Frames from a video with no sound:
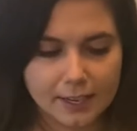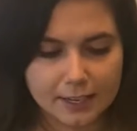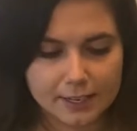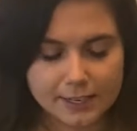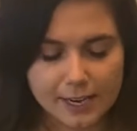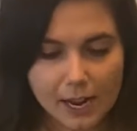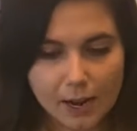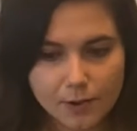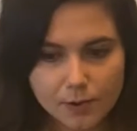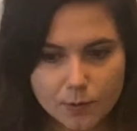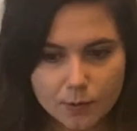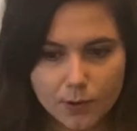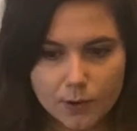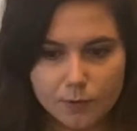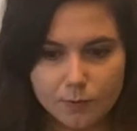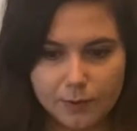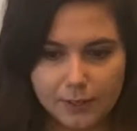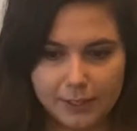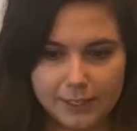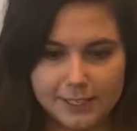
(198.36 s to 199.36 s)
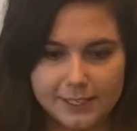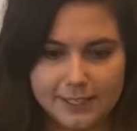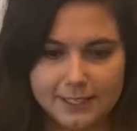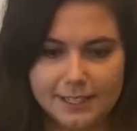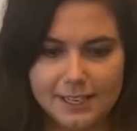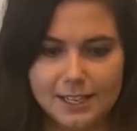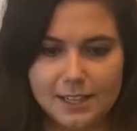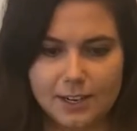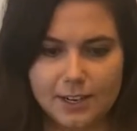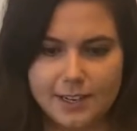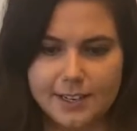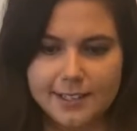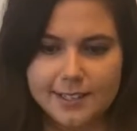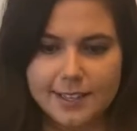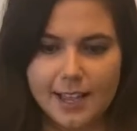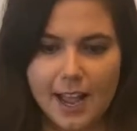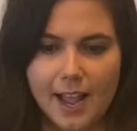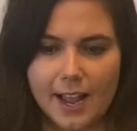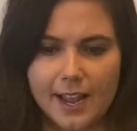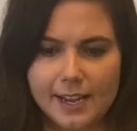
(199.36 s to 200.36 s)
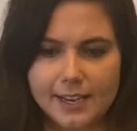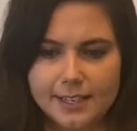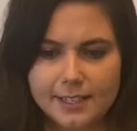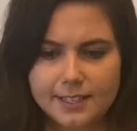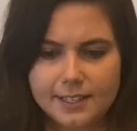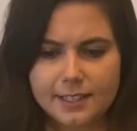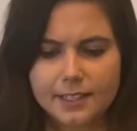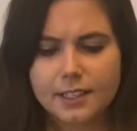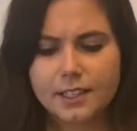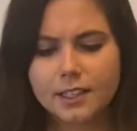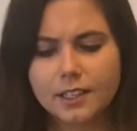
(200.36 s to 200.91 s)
Now you can really see their size.